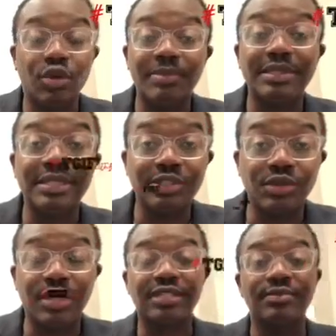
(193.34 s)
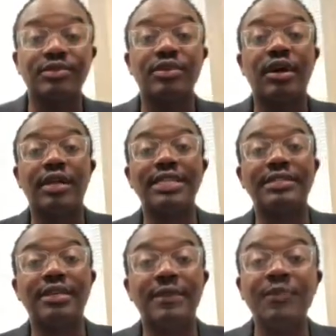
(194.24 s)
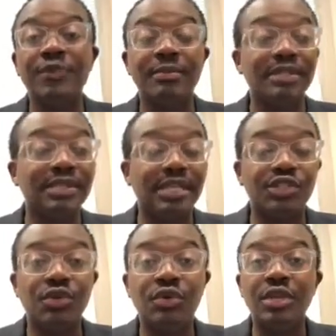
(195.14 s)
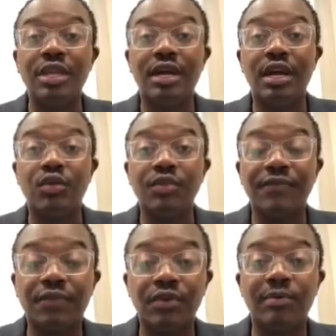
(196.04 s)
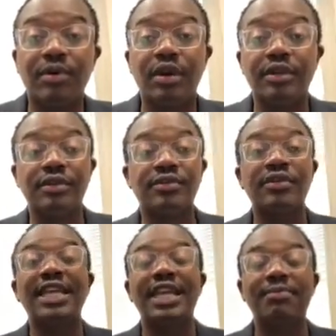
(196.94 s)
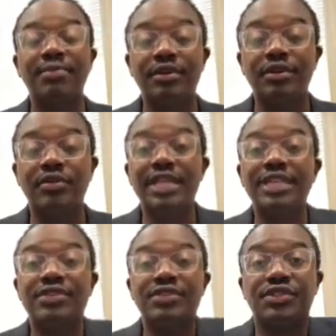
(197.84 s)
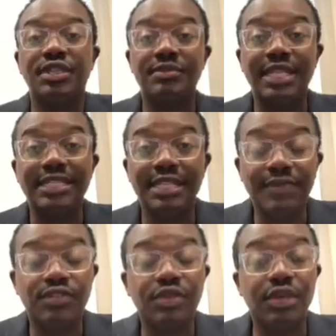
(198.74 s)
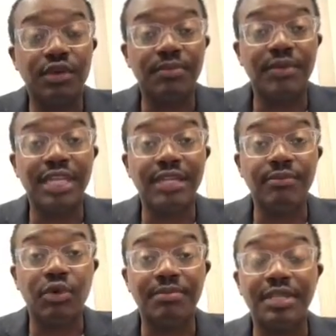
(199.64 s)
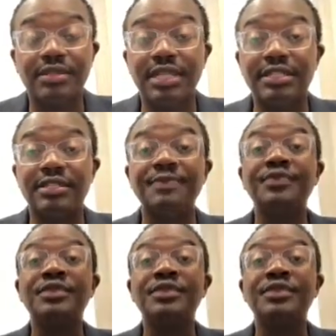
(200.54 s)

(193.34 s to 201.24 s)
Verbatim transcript: or potential customers, talking to potential uh, referral partners, and building relationships that's eventually going to bring in more business.